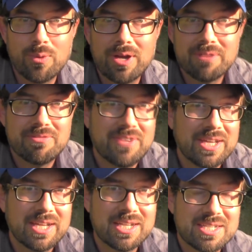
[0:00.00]
what
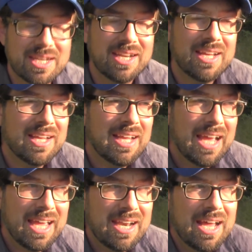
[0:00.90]
fits.
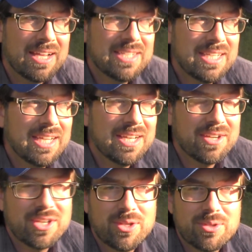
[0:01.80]
And I did
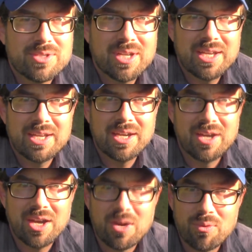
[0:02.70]
use
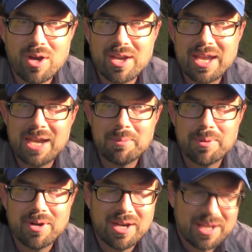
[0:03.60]
a rock
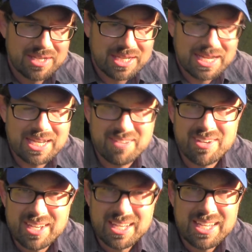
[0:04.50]
hammer to kind of
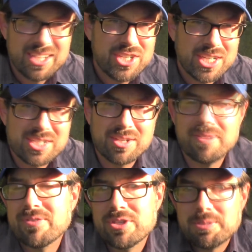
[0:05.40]
chisel
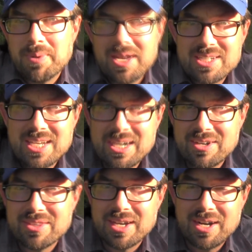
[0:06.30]
a few spots here
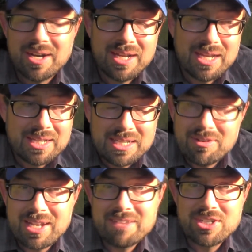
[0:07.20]
and there. Didn't
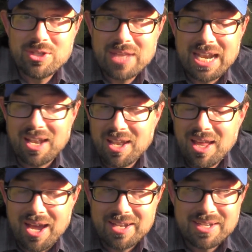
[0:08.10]
really have to do that a
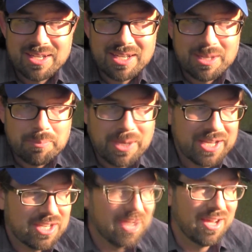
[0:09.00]
lot,
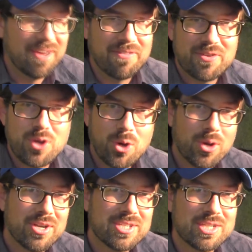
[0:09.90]
but of
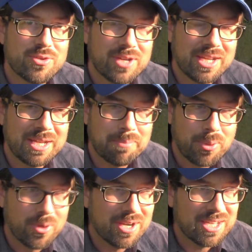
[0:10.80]
course it's really
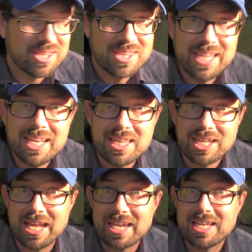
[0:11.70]
important to think
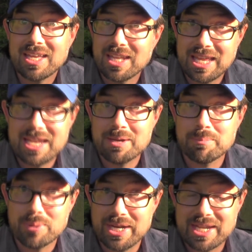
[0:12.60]
like laying
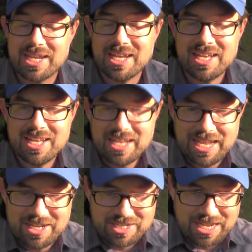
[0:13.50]
brick
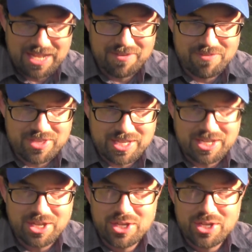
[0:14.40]
and to have the,